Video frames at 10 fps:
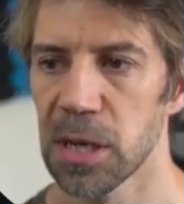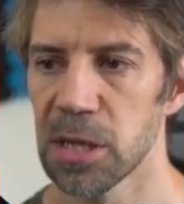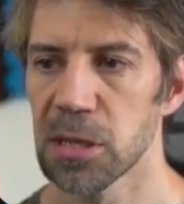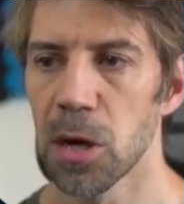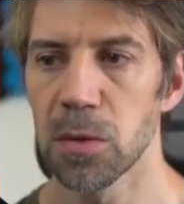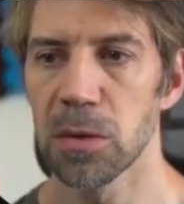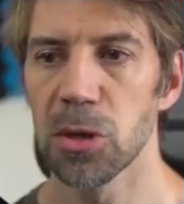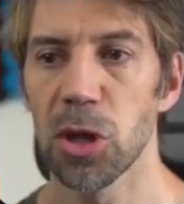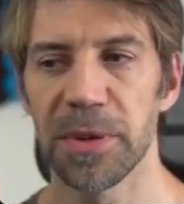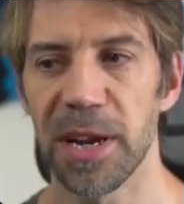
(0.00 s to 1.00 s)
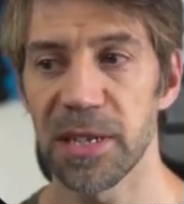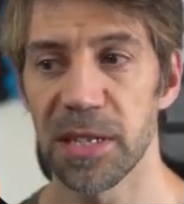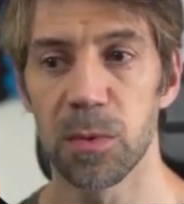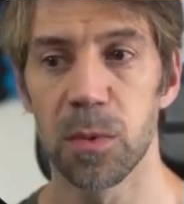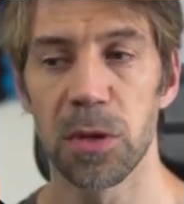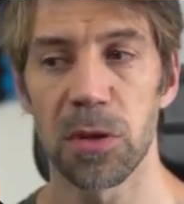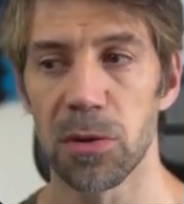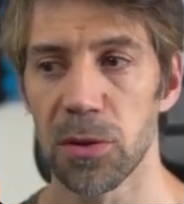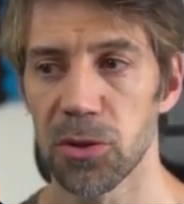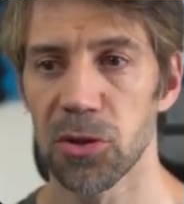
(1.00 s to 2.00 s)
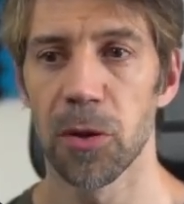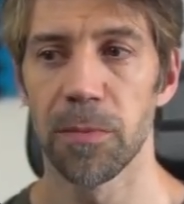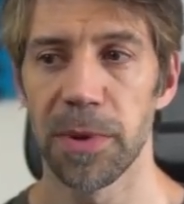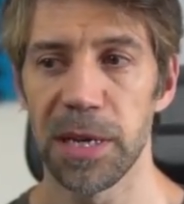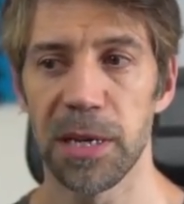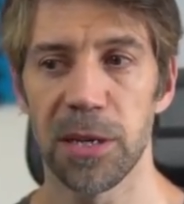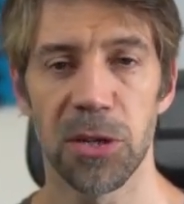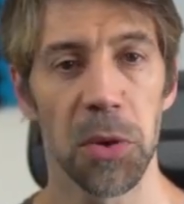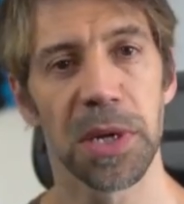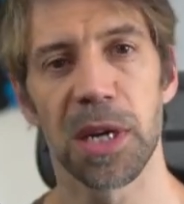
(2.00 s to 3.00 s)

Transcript: So Kubernetes would also be doing a